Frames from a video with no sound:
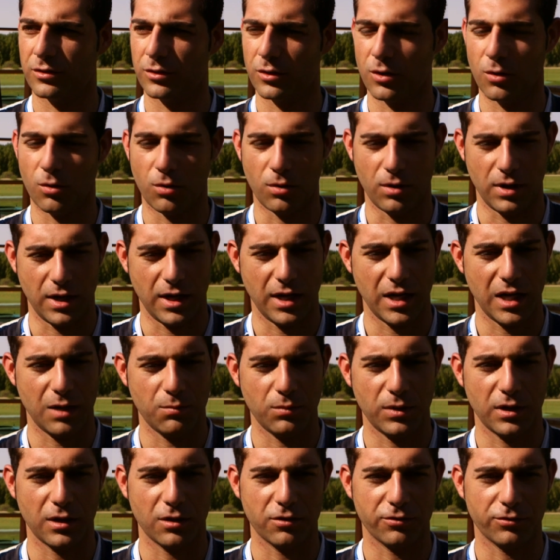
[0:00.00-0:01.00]
so I
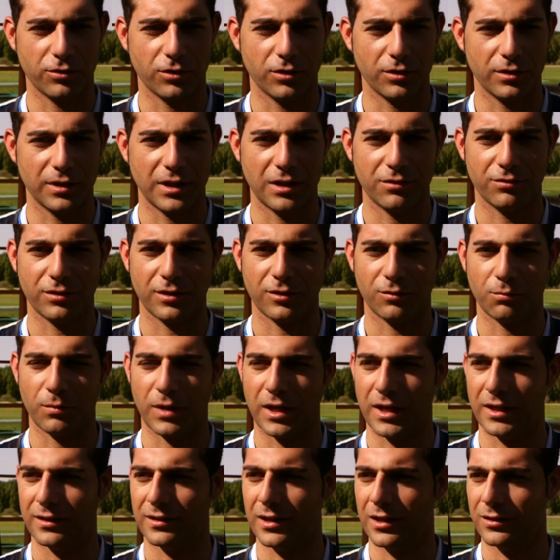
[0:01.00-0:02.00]
am here for defense
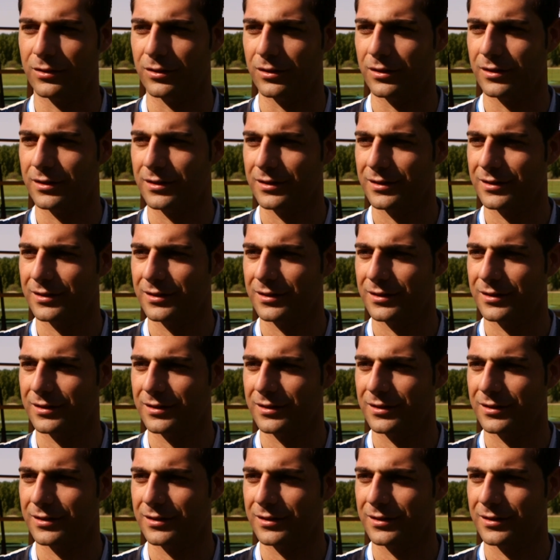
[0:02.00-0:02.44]
my title.